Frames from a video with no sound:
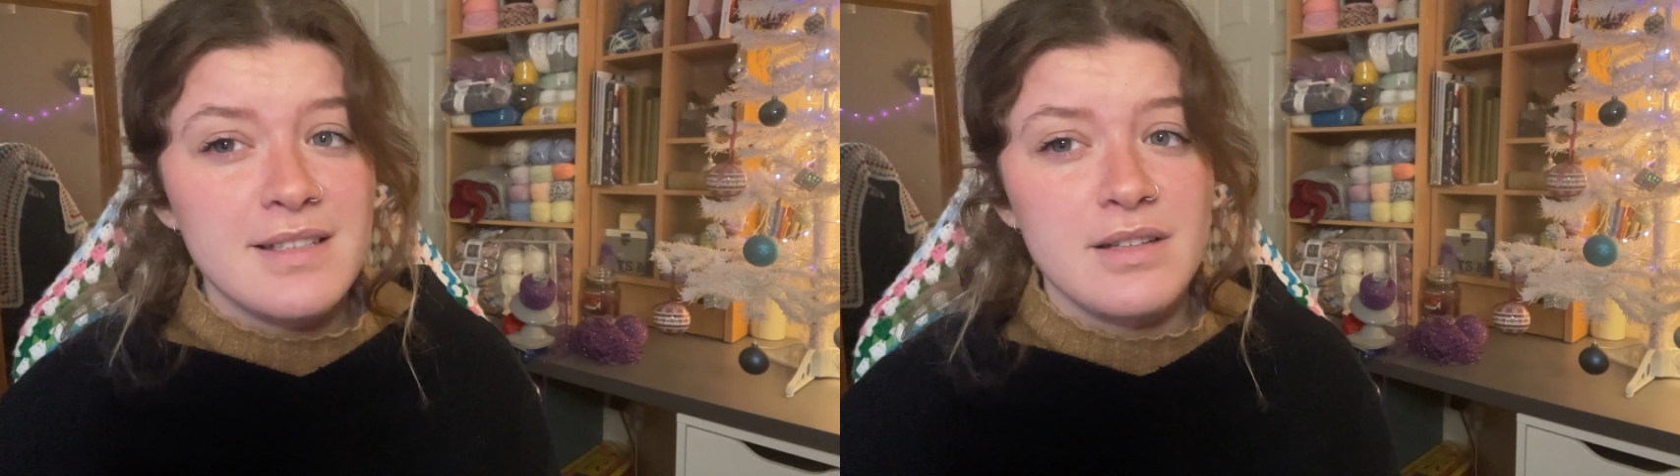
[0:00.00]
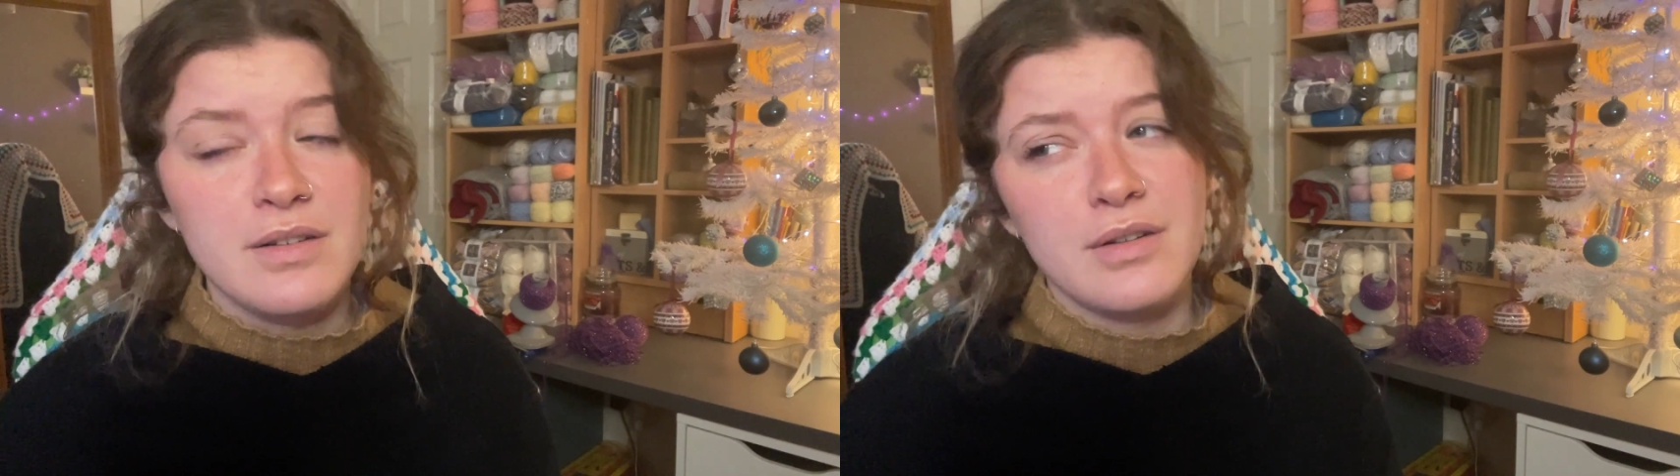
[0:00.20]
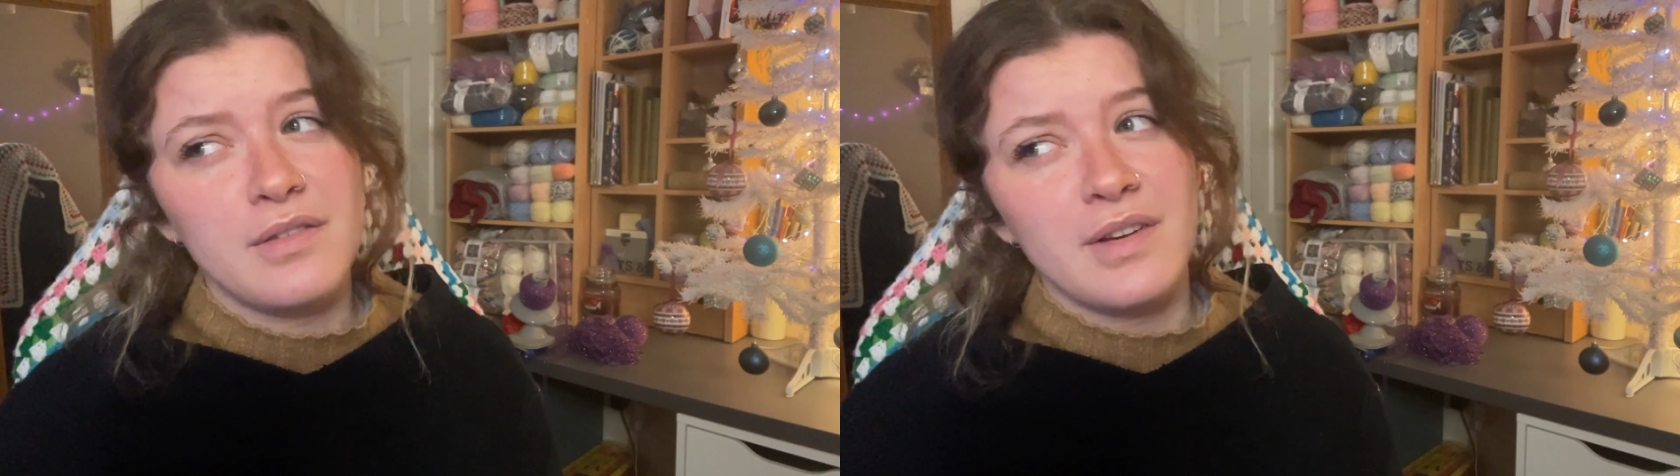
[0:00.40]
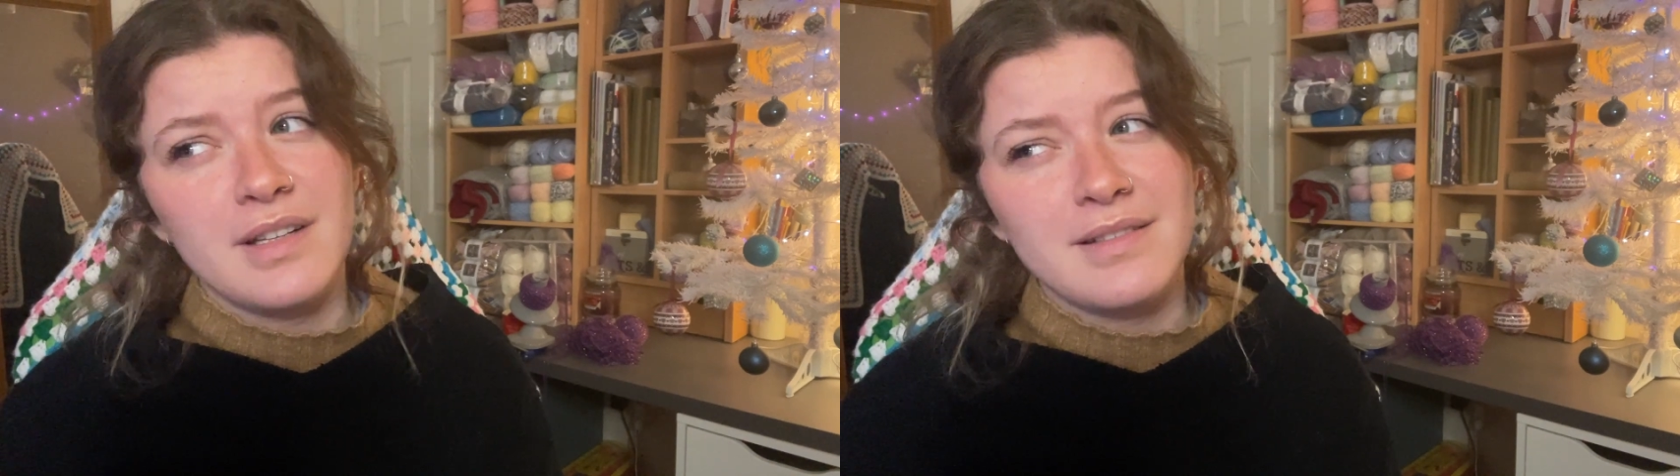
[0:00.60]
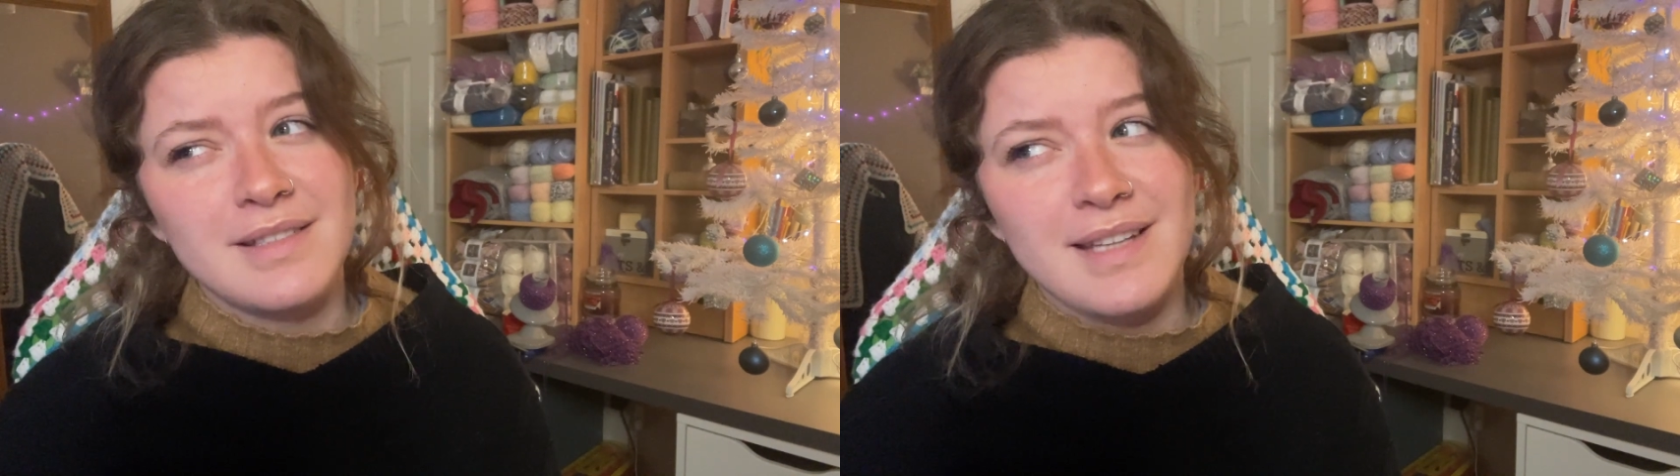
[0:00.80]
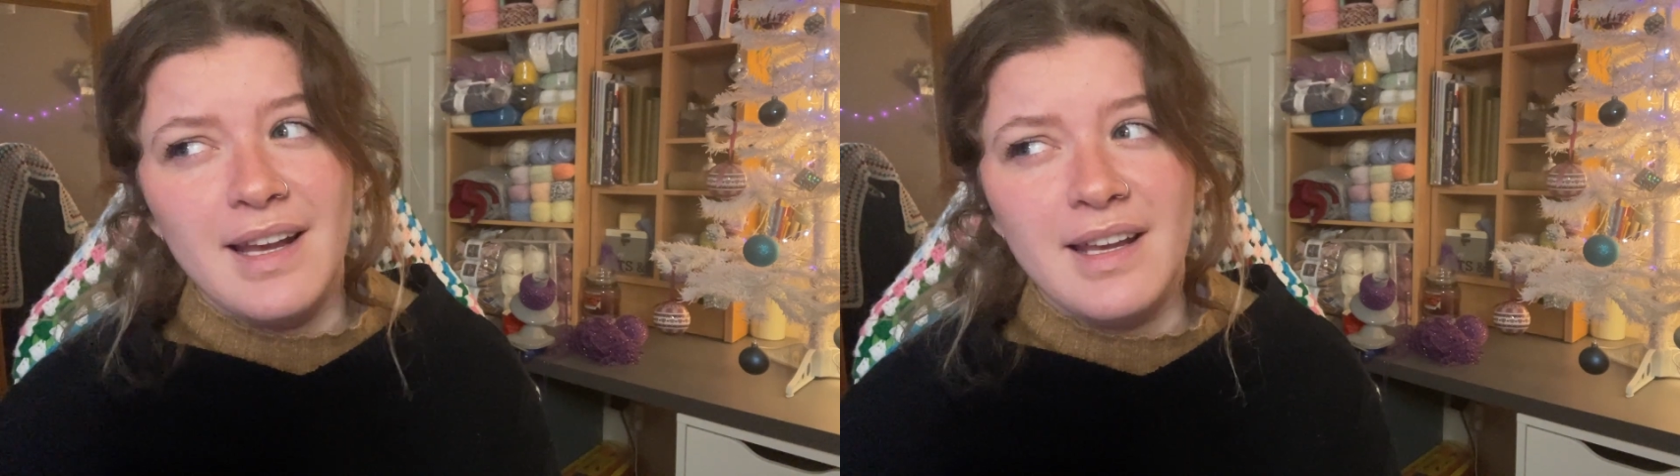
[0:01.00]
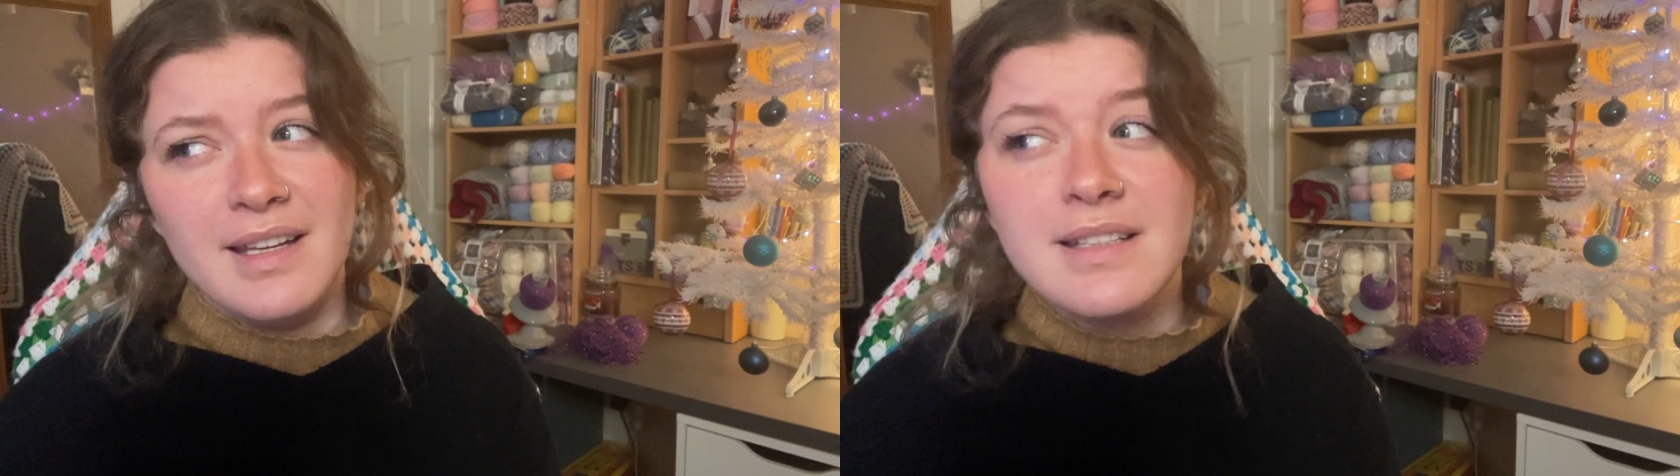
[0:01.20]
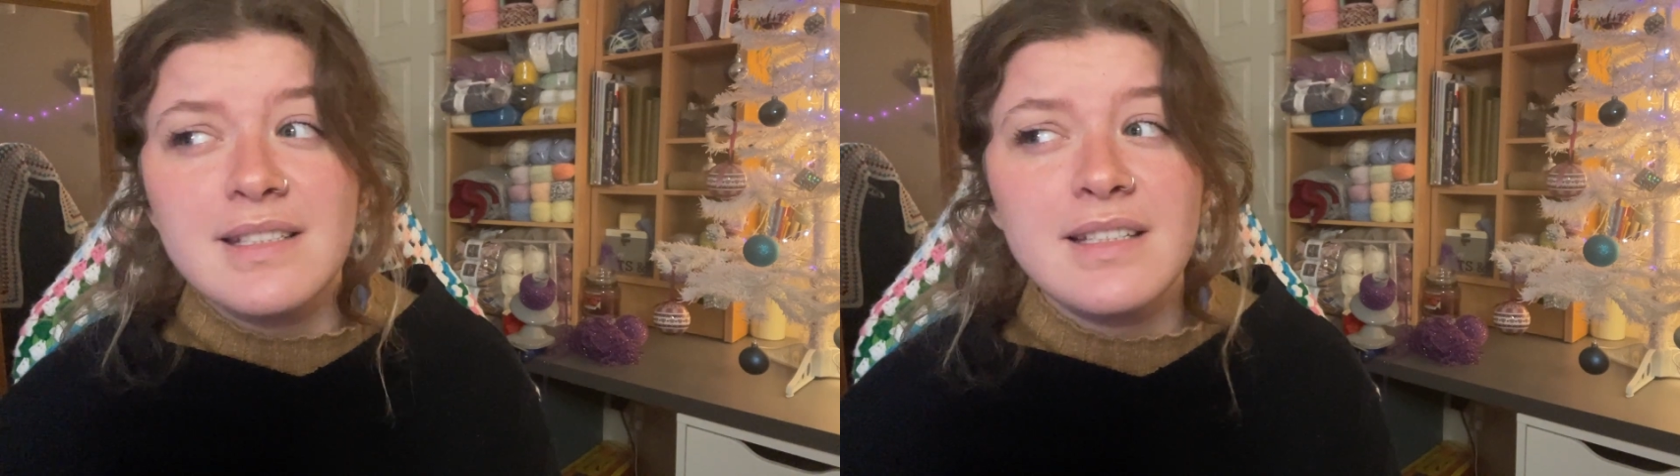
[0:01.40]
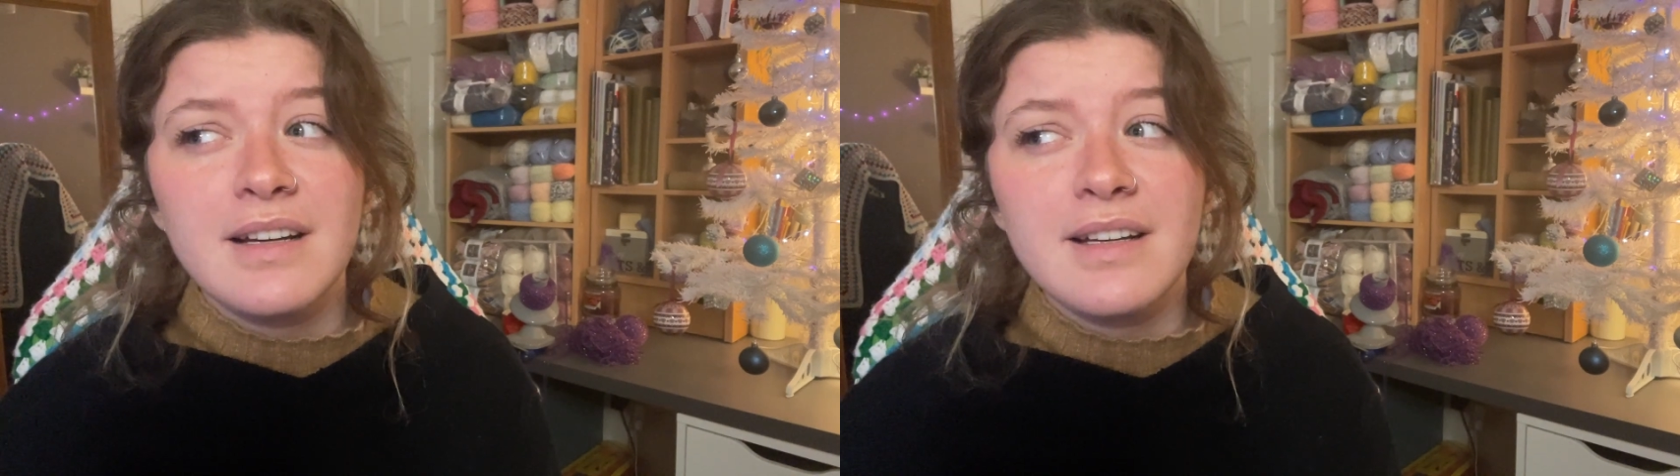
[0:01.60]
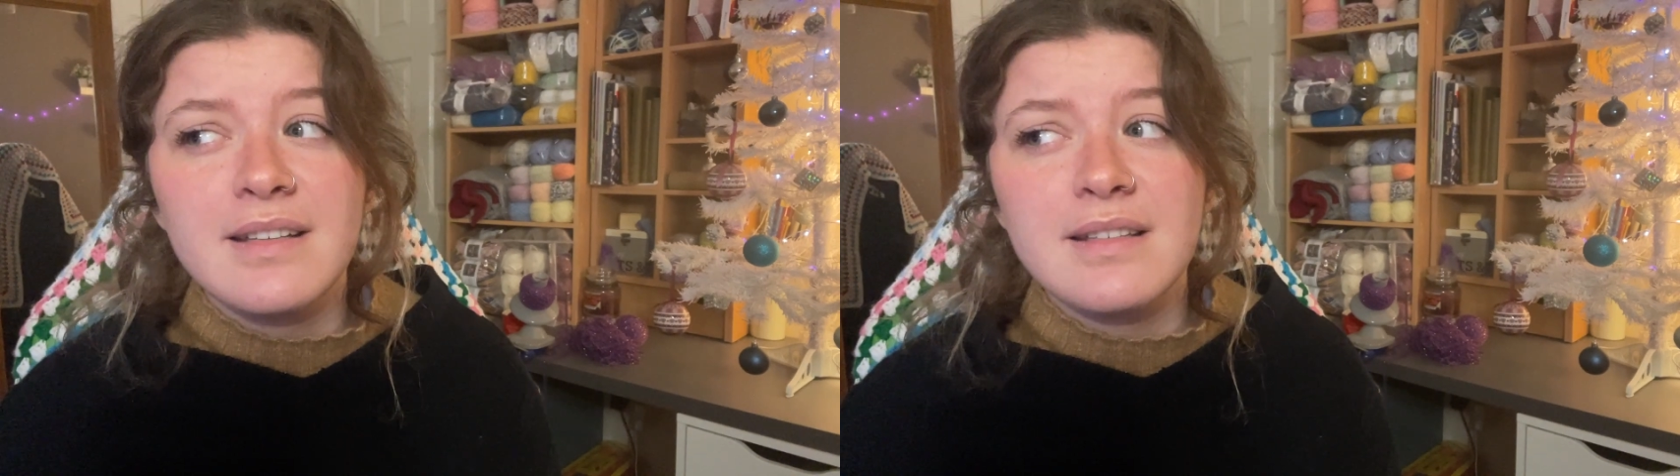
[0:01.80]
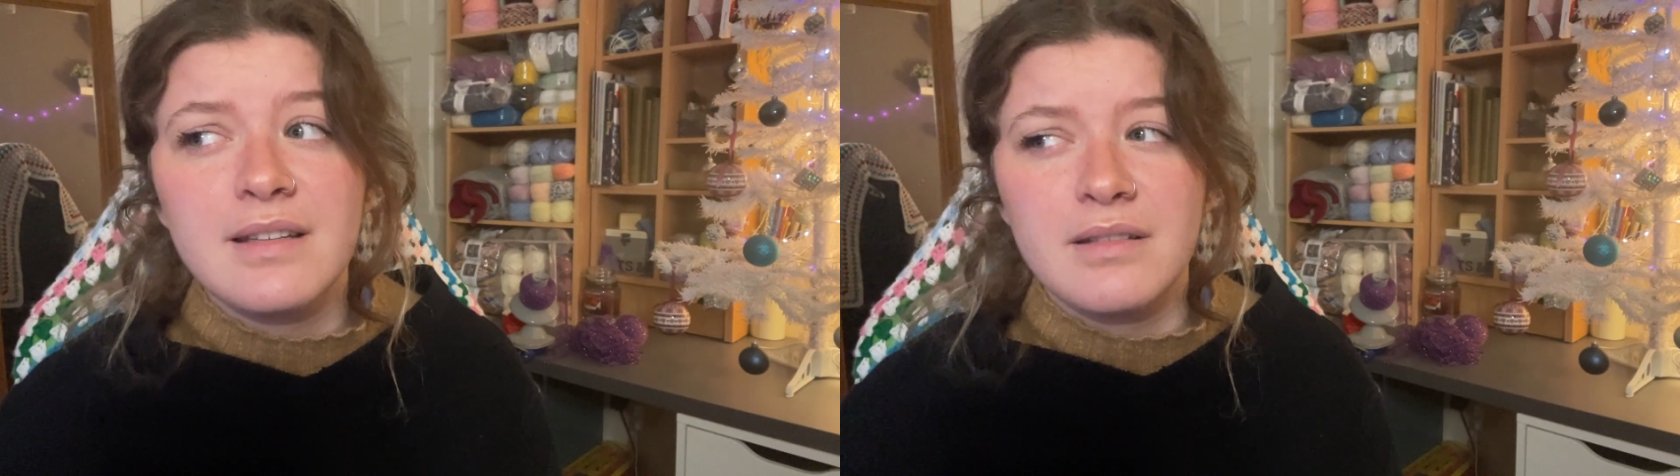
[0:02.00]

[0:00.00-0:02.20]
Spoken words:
I don't know if I'd say indie dyers,